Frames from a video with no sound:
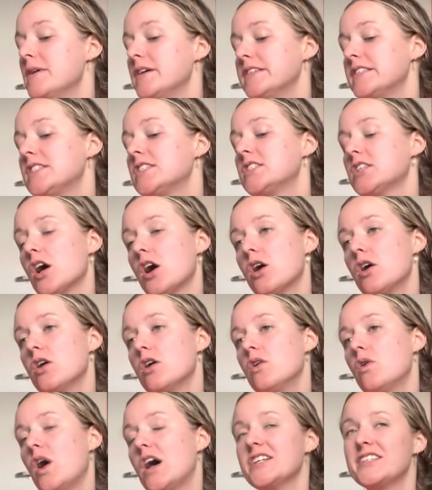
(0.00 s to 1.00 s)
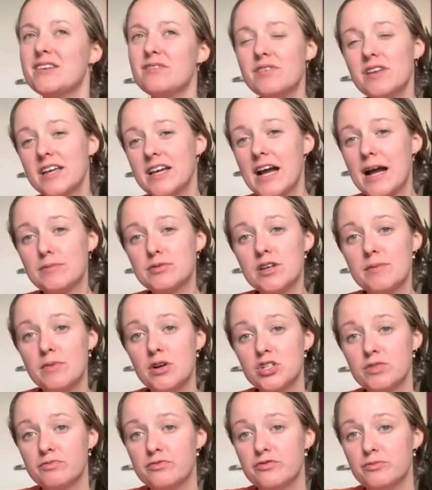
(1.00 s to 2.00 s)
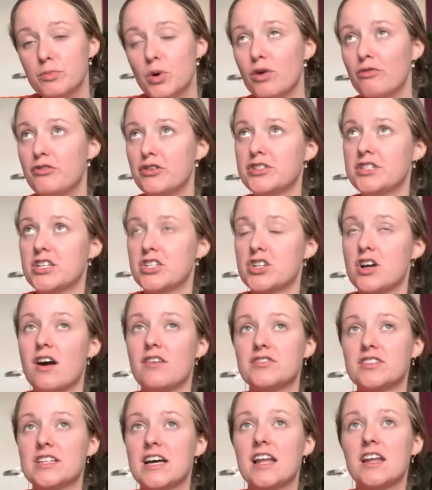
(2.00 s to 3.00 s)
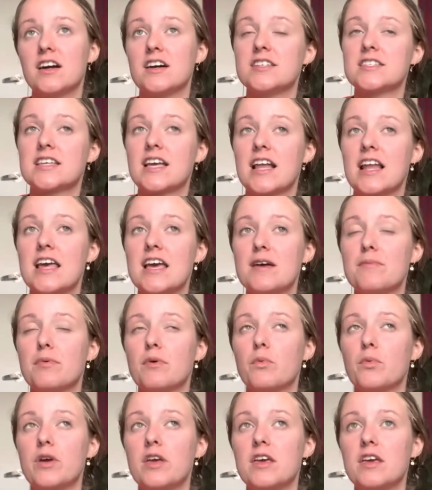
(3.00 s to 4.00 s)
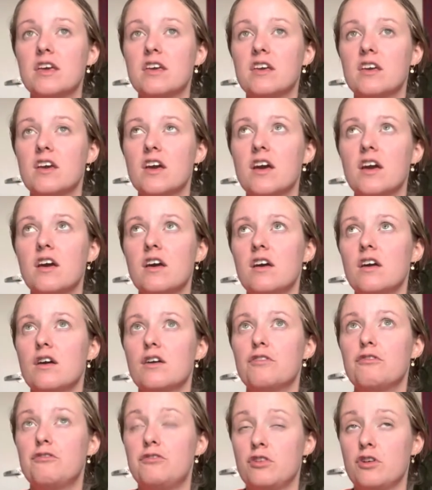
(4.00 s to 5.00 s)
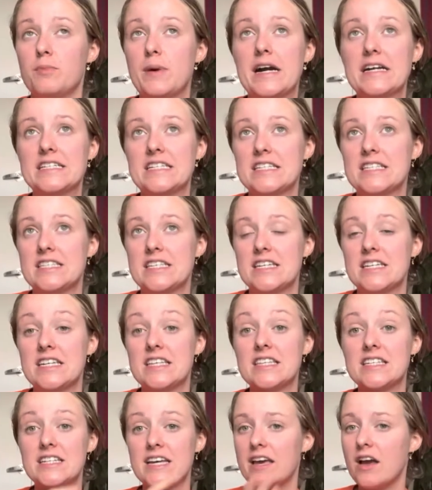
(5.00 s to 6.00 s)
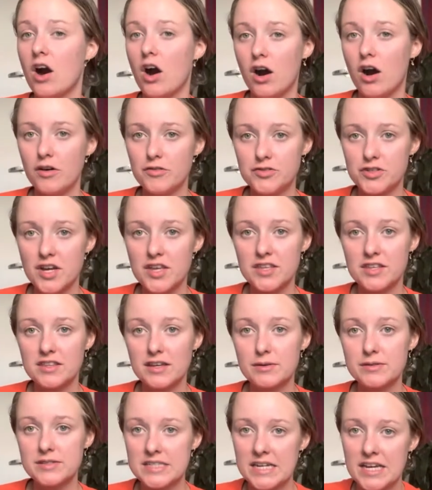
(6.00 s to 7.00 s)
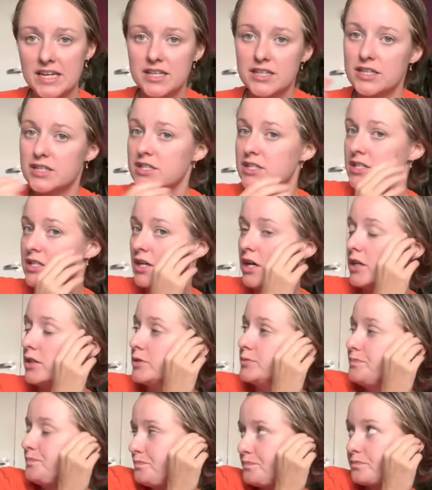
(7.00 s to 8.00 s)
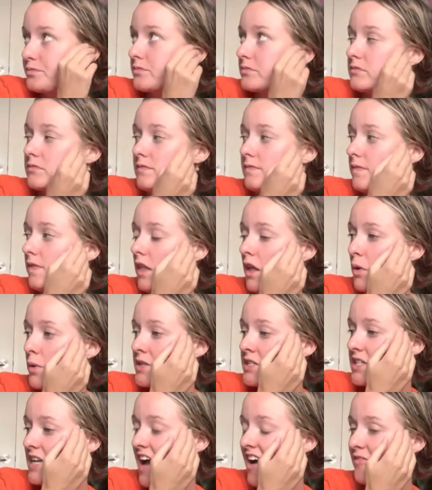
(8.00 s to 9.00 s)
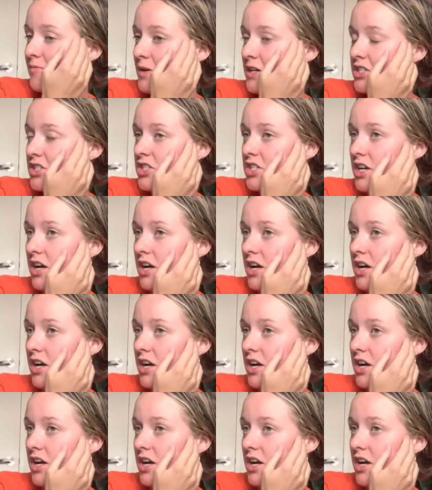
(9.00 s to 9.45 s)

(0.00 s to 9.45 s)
So I didn't really capture much more footage after that last clip. We flew back to Sydney the day after I think that was taken, so we didn't have much